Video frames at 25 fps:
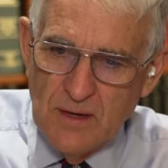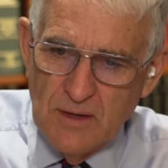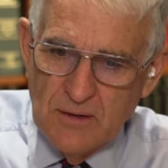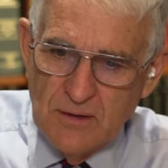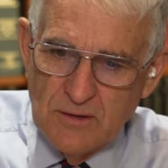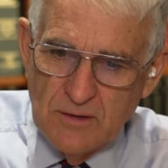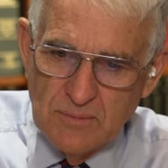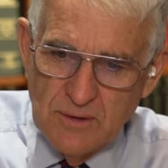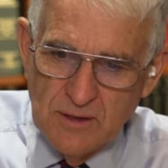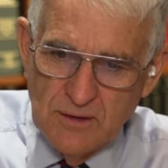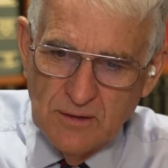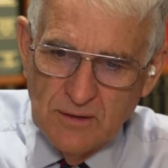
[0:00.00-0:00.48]

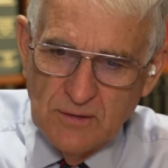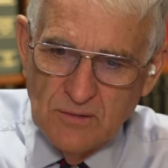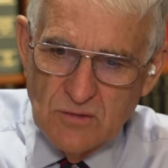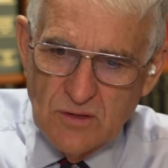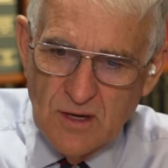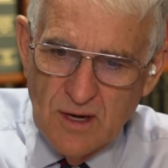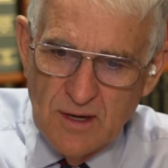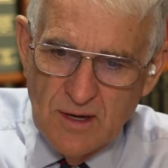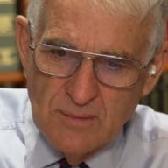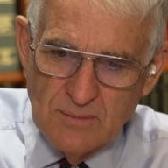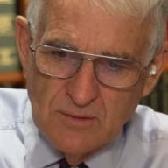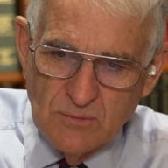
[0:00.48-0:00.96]
The Americans
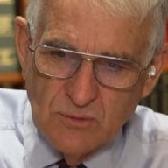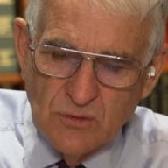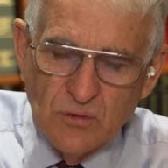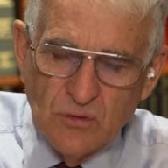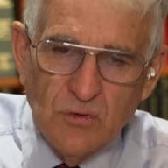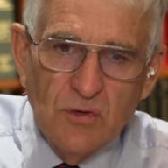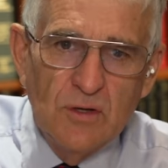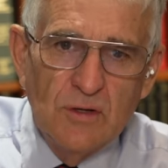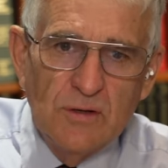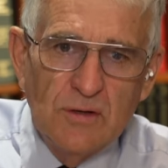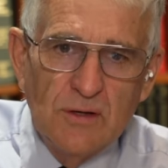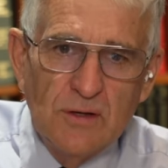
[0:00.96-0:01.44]
came in with
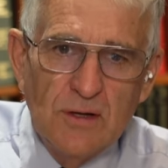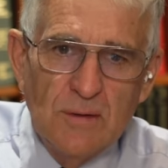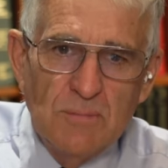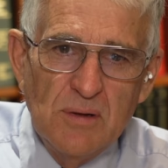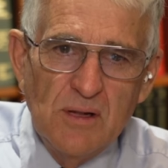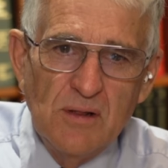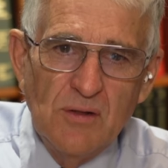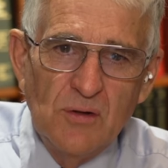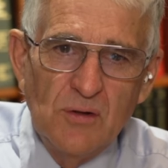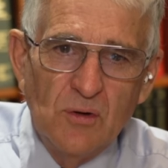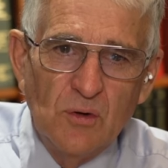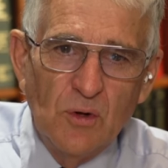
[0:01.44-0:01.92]
thirteen
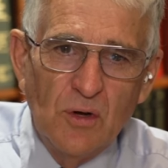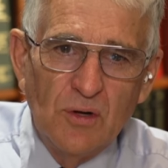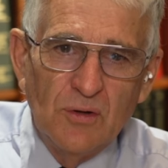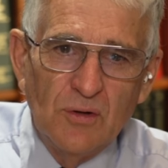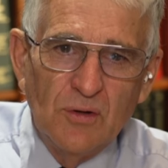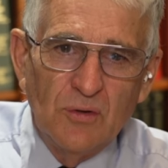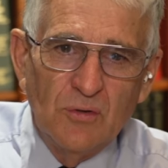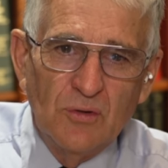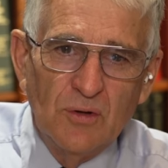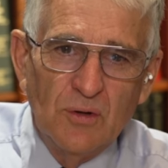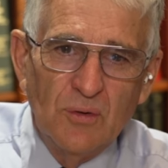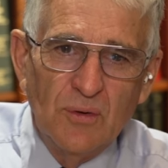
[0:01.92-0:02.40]
billion dollars